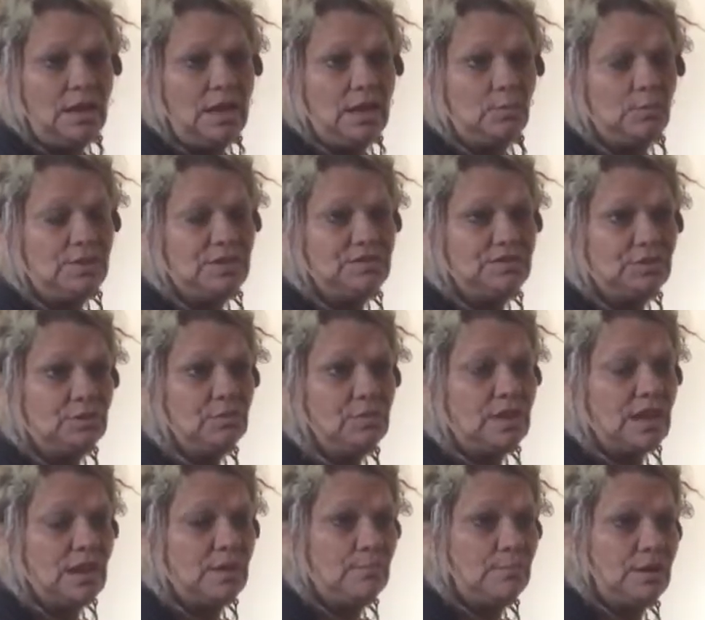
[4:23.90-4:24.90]
And we do
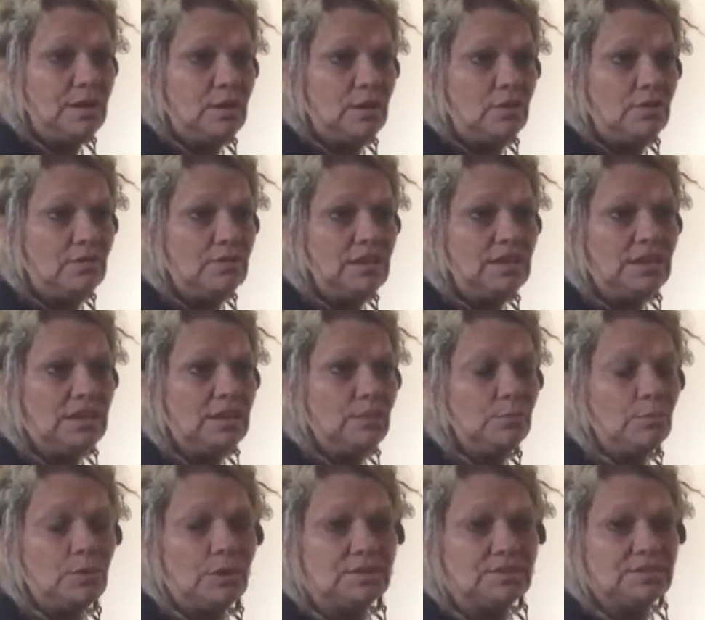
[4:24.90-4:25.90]
that by our thinking
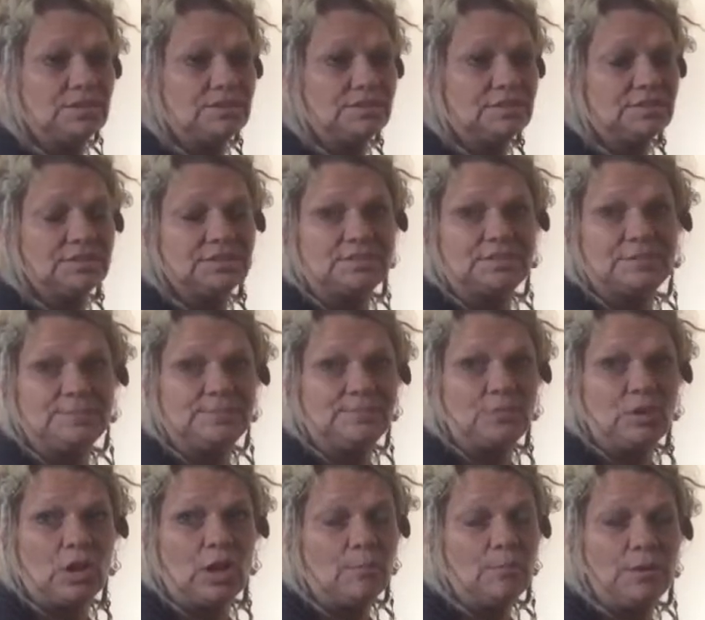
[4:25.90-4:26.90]
processes,
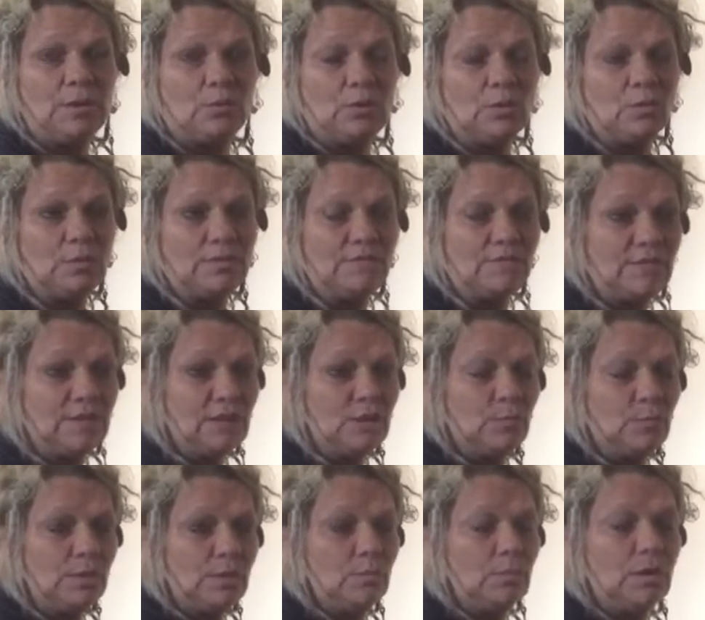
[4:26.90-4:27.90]
not by what we
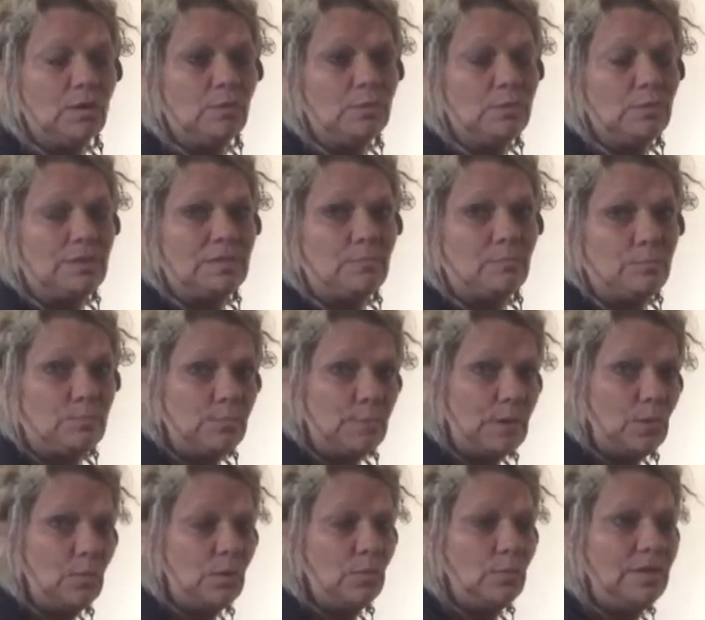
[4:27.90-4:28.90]
feel, but by
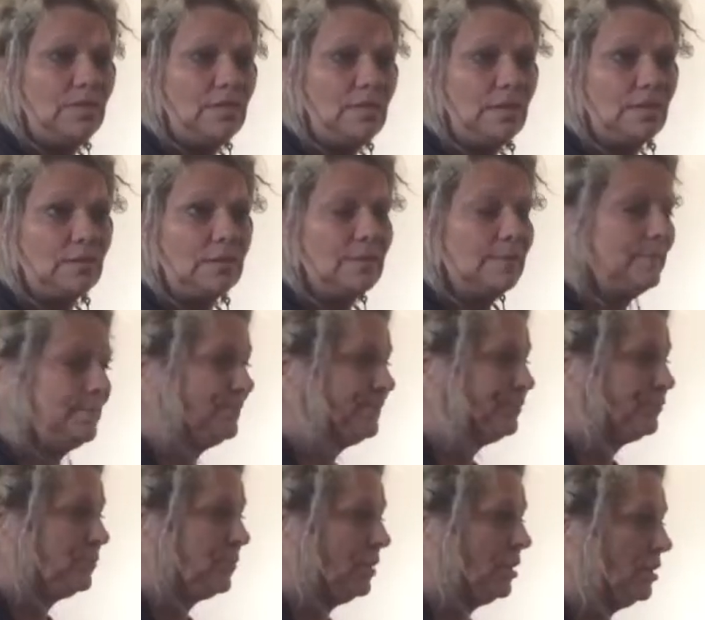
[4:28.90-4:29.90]
what we think.
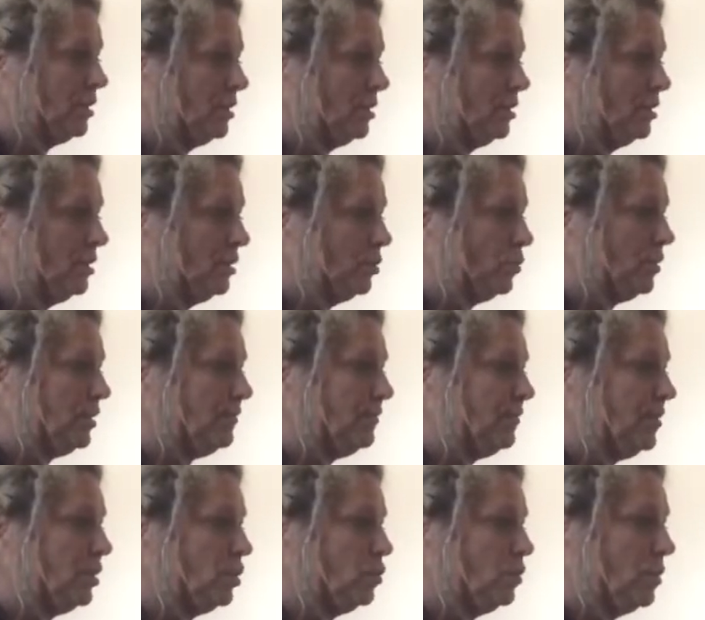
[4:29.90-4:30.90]
We
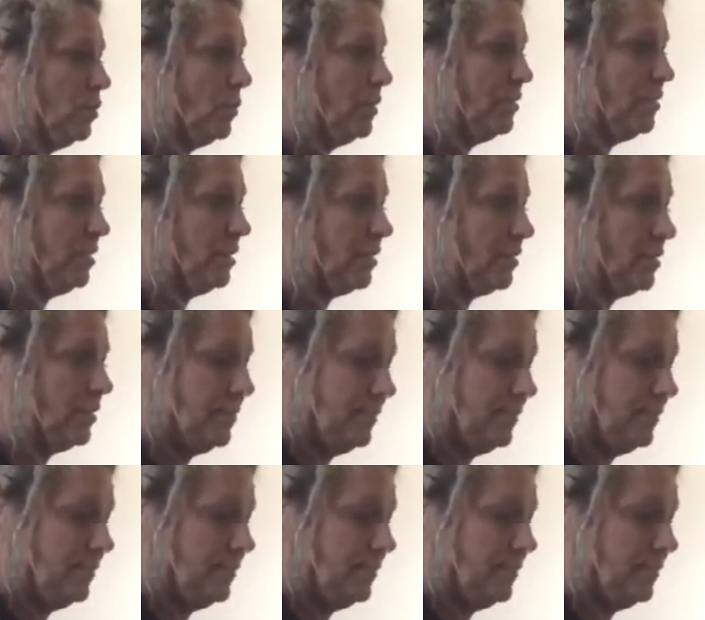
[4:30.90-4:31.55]
feel what we think.